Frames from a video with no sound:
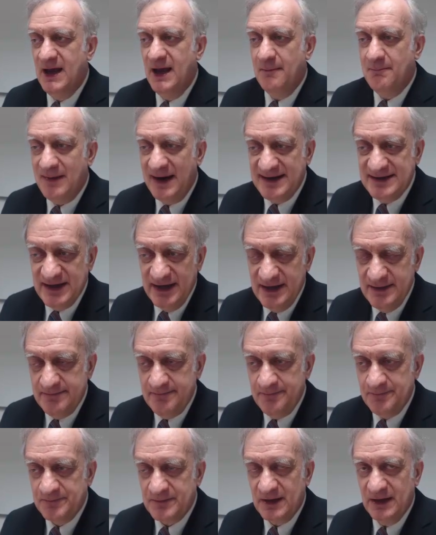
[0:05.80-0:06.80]
My
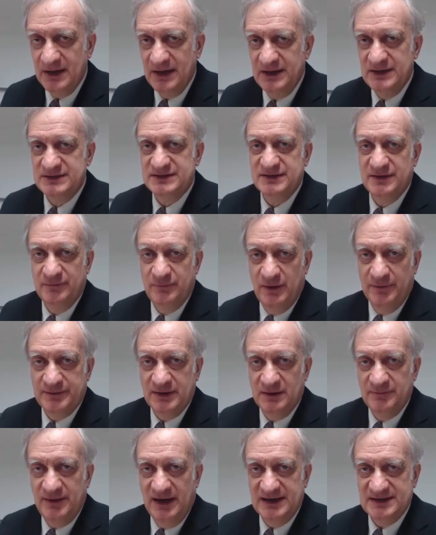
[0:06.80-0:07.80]
name is
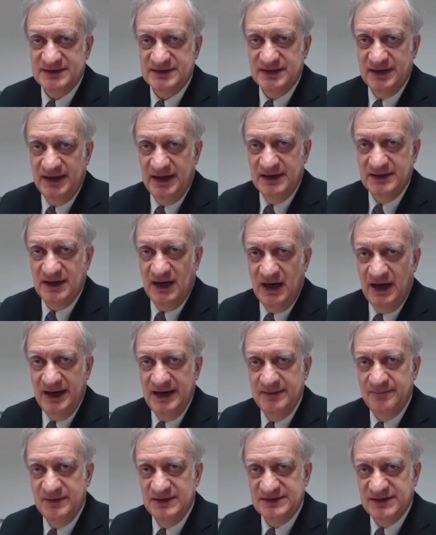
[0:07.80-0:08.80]
Wolfgang Feist, and I
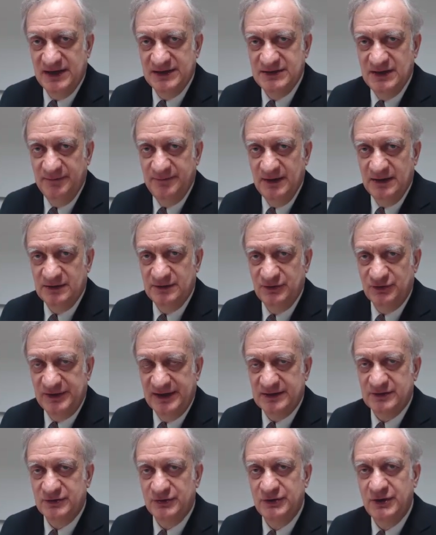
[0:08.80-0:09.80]
am the scientific
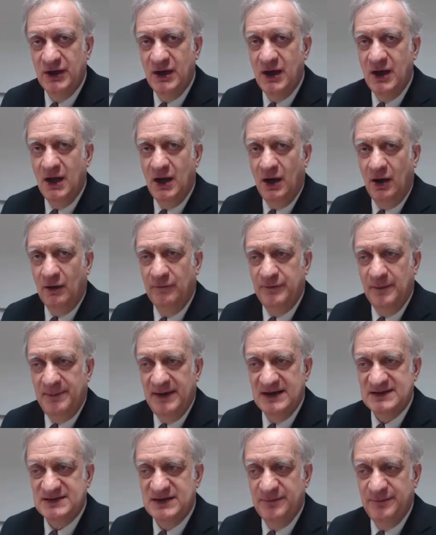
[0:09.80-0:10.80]
director of the
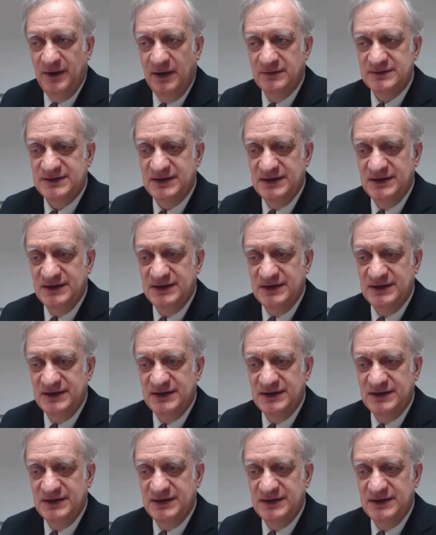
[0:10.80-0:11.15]
Passivhaus